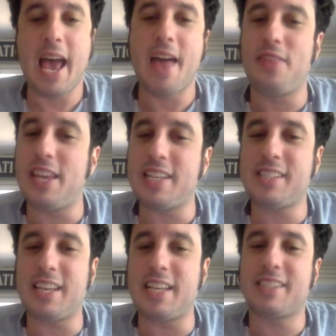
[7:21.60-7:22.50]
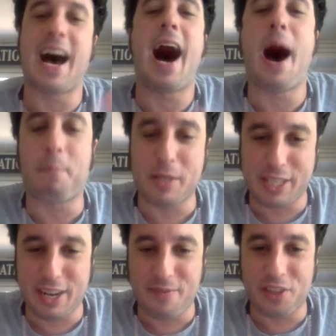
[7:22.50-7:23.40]
And this is the
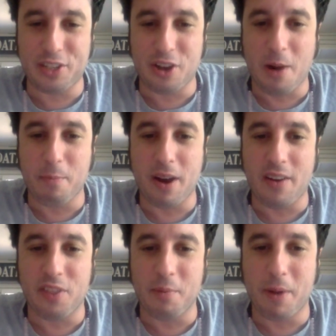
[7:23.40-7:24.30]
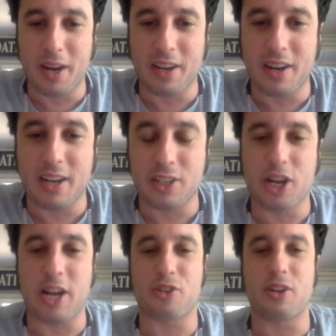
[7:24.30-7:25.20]
opposite of the Dharma of the Magha
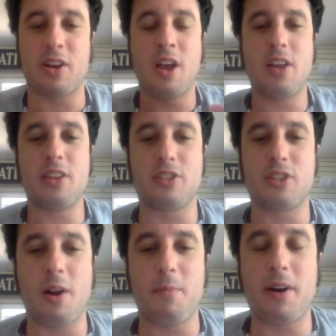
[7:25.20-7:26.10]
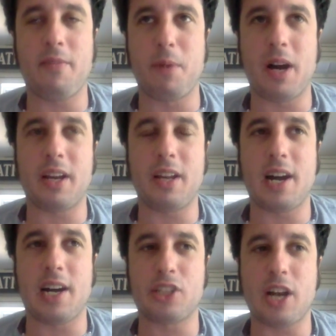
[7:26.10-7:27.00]
Nakshatra. The Dharma of Magha
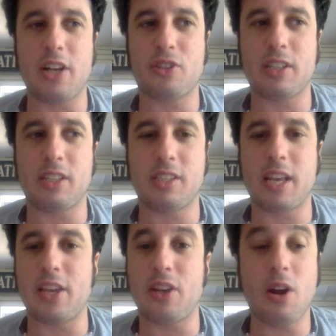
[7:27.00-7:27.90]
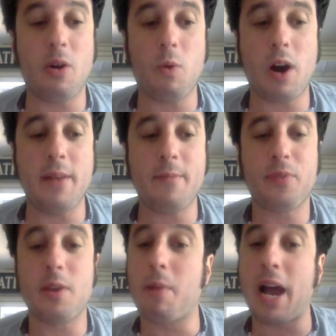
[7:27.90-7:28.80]
Nakshatra is to say, you know what?
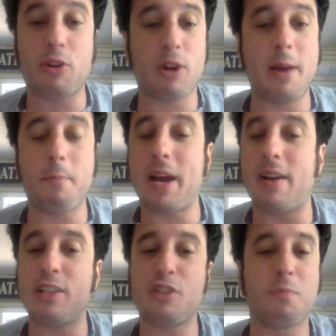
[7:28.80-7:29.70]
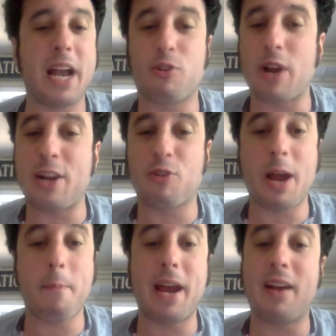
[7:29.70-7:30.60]
My grandparents, my great
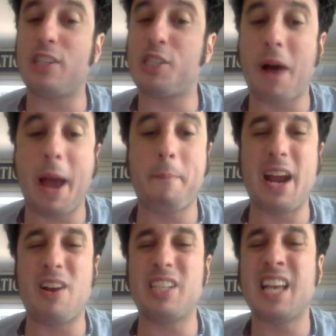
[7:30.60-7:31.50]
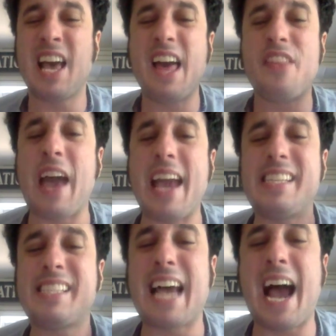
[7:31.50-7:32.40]
grandparents, my parents, they
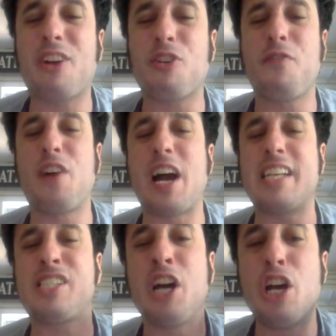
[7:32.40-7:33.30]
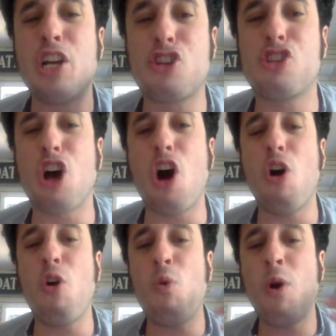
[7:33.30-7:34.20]
sacrificed
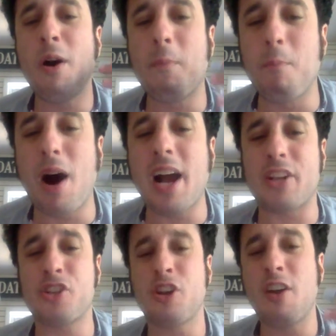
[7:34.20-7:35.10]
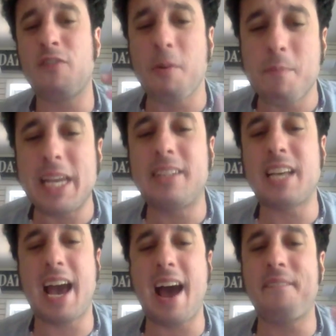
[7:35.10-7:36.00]
so much for me
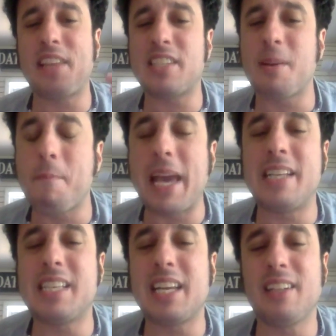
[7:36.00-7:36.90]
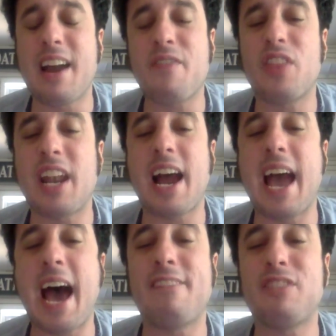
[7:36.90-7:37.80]
to have this amazing life that I
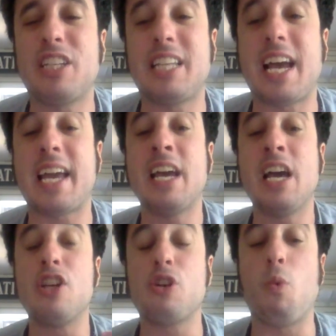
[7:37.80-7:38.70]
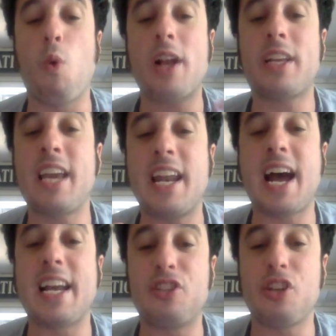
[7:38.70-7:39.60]
have today. So, what can
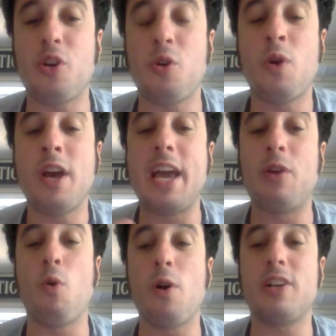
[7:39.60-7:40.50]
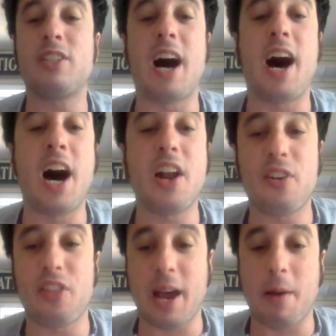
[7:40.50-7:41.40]
I do in order to
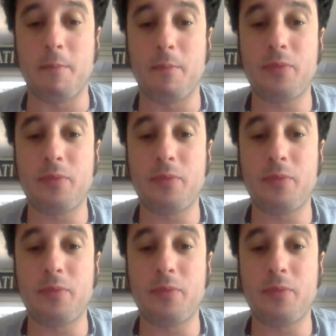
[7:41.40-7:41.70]
honor them?